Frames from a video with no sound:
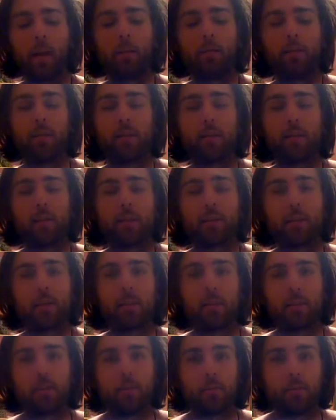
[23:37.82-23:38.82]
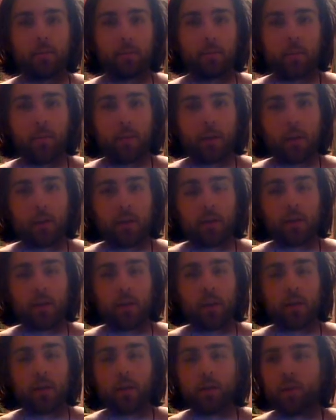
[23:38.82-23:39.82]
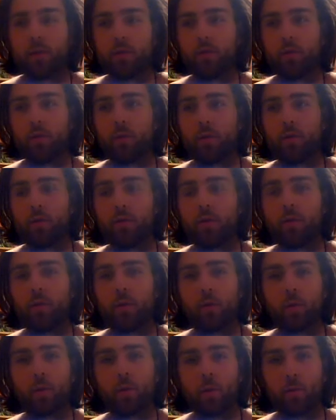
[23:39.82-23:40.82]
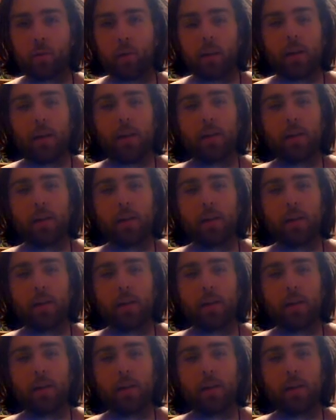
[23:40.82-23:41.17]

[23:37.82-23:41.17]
if this system starts to absorb